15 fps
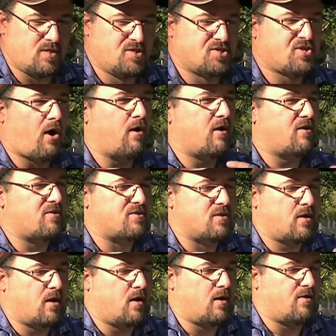
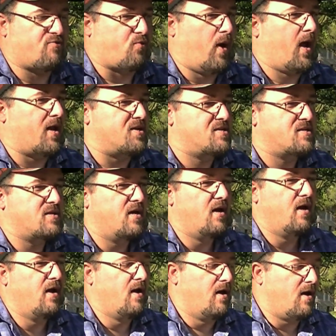starting uh, threads,
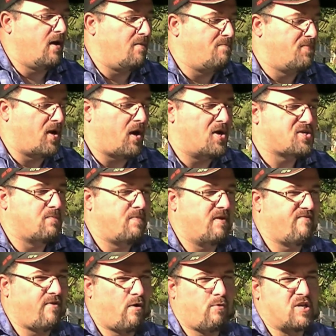but also
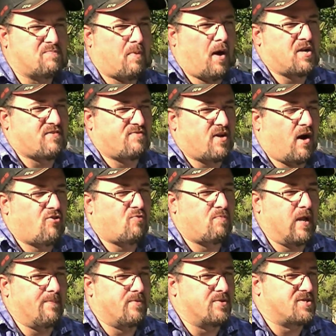being very responsive to other
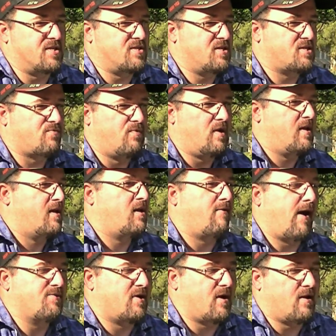people's and just really
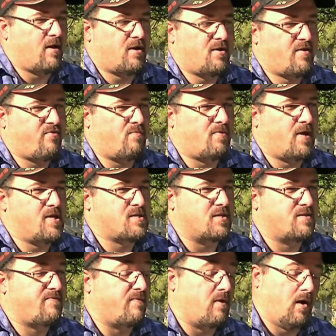interacting in a lot of different
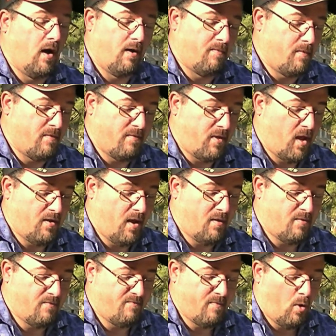places for, uh, in,
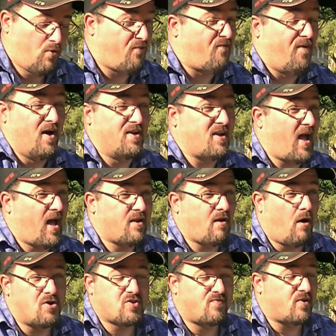in, both fun and
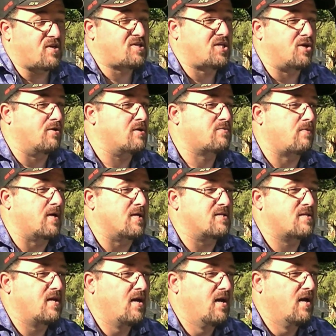also very serious
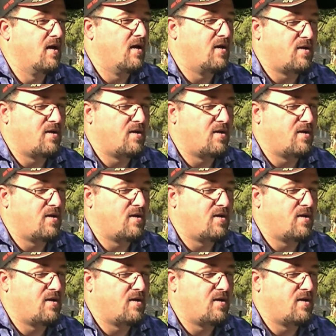ways. Yeah.